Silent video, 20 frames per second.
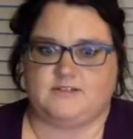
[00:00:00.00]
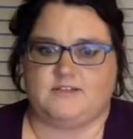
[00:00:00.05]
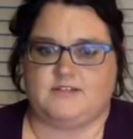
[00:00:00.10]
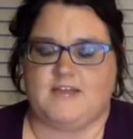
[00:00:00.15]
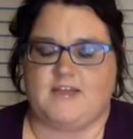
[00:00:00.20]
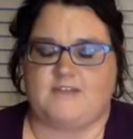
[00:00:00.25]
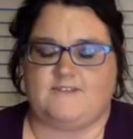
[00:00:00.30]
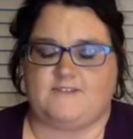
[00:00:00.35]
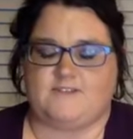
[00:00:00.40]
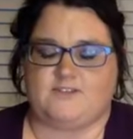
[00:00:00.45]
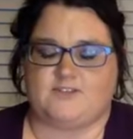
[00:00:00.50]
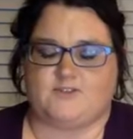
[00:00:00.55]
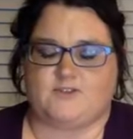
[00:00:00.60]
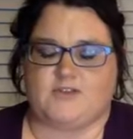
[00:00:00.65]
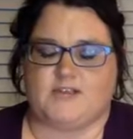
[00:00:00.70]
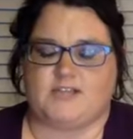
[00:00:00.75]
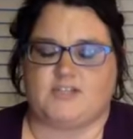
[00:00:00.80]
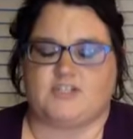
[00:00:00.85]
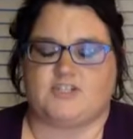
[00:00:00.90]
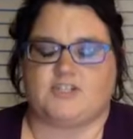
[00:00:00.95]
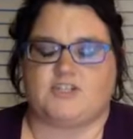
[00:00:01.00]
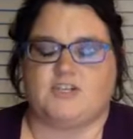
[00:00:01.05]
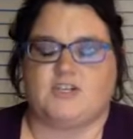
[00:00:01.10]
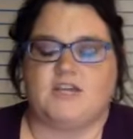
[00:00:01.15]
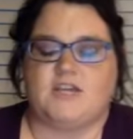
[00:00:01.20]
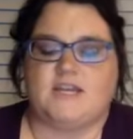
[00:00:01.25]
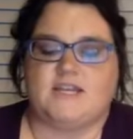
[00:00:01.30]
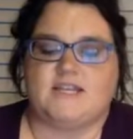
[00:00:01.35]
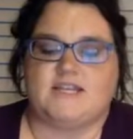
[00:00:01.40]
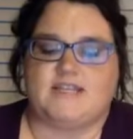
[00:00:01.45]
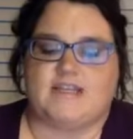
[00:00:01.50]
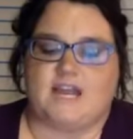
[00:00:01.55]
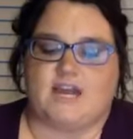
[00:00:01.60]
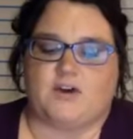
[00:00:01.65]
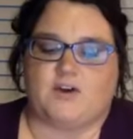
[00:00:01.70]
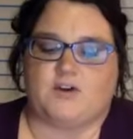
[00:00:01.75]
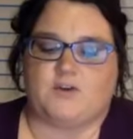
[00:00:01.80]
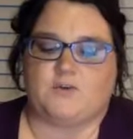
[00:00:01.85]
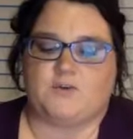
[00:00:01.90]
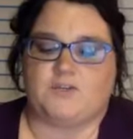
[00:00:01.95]
at this ranch.
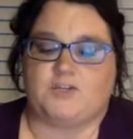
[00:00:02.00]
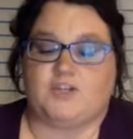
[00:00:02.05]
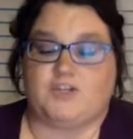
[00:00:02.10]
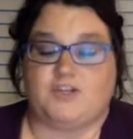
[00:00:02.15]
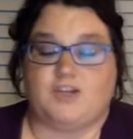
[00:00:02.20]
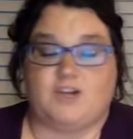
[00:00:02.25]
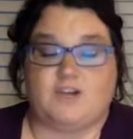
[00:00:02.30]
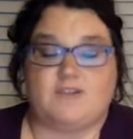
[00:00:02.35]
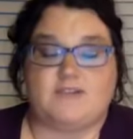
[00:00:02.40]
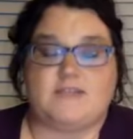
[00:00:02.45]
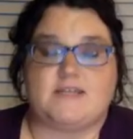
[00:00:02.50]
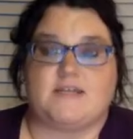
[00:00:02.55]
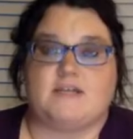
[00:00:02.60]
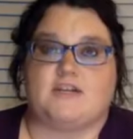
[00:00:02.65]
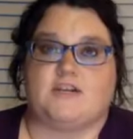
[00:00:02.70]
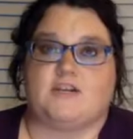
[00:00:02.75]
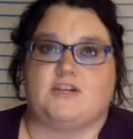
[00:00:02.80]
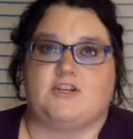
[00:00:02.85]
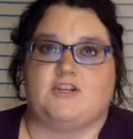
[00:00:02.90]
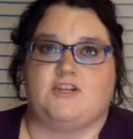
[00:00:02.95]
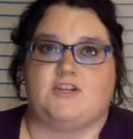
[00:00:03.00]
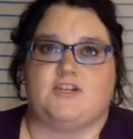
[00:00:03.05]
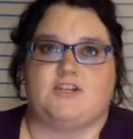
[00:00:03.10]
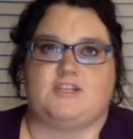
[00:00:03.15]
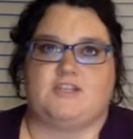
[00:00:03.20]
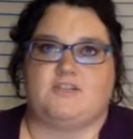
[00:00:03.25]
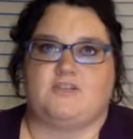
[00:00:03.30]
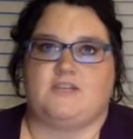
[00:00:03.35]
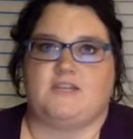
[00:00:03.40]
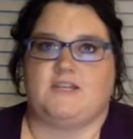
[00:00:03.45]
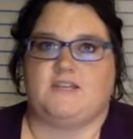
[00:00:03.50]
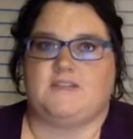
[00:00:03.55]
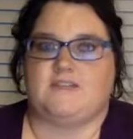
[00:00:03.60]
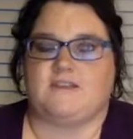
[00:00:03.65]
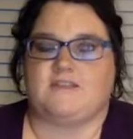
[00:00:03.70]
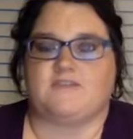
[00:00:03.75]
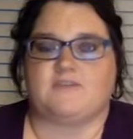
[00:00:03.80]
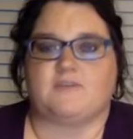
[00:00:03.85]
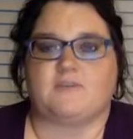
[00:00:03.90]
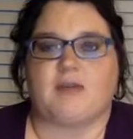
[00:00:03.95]
Now, when you go here, you can do
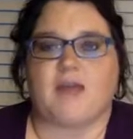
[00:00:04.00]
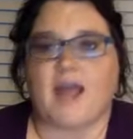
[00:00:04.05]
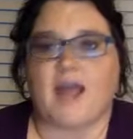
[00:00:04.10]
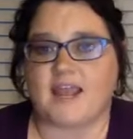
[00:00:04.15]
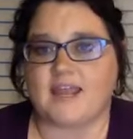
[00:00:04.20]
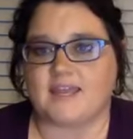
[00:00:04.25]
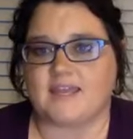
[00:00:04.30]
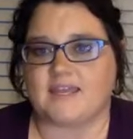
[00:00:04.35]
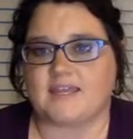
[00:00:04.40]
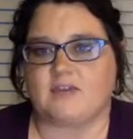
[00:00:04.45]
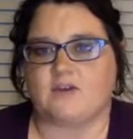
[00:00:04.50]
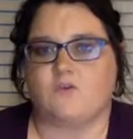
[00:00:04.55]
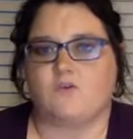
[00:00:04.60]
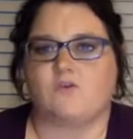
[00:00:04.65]
anything from hiking,